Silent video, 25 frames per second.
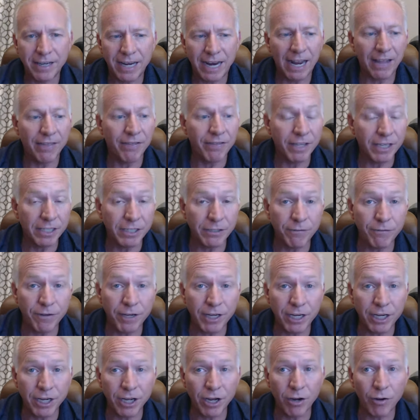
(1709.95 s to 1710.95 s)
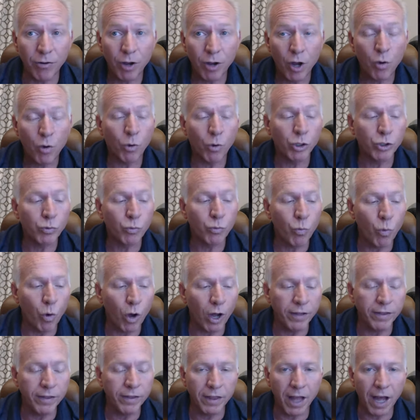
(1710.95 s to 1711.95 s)
and this video was
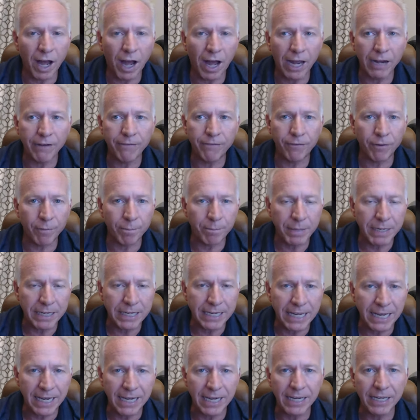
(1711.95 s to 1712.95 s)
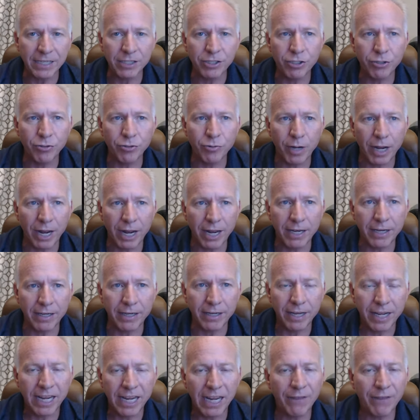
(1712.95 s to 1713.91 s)
one lie from beginning to end.